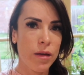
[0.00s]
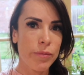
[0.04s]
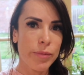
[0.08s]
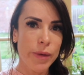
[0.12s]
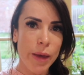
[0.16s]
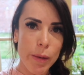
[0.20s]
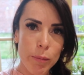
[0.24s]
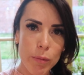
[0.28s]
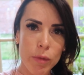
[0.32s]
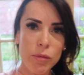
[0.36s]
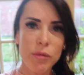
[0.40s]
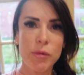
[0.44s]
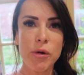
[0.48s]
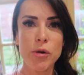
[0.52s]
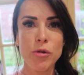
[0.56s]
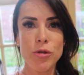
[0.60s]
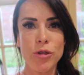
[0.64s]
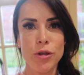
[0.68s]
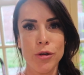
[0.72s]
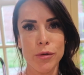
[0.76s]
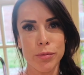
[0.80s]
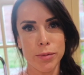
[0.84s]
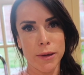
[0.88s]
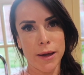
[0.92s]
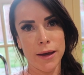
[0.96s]
I'm getting my
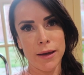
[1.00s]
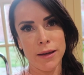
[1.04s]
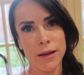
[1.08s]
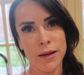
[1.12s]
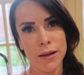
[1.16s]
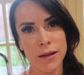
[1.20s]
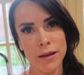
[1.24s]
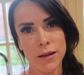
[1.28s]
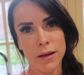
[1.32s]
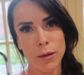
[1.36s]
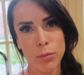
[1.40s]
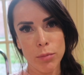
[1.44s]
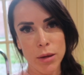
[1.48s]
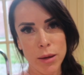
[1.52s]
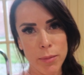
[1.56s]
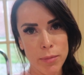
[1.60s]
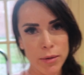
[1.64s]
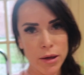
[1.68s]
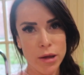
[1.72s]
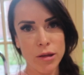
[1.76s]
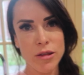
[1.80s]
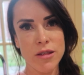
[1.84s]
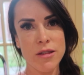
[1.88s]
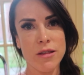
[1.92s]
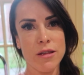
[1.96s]
mojo back. I'm being
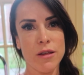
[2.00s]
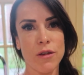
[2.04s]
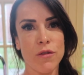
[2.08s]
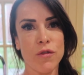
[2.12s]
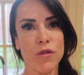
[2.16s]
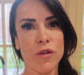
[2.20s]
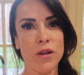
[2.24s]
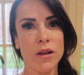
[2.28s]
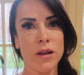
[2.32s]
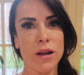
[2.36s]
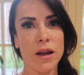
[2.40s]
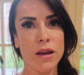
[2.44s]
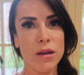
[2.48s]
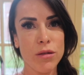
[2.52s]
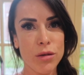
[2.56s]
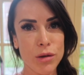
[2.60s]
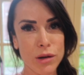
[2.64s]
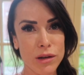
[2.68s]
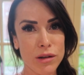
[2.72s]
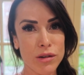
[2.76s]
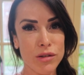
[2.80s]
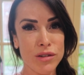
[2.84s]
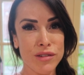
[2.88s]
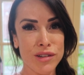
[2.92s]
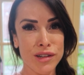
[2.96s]
positive. And you
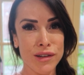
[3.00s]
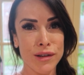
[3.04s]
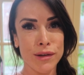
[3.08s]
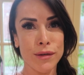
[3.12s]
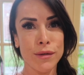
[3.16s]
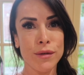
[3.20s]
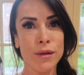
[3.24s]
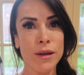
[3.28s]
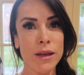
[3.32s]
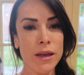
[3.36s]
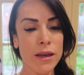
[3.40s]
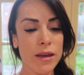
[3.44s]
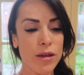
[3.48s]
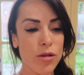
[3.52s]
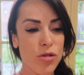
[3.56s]
can do too.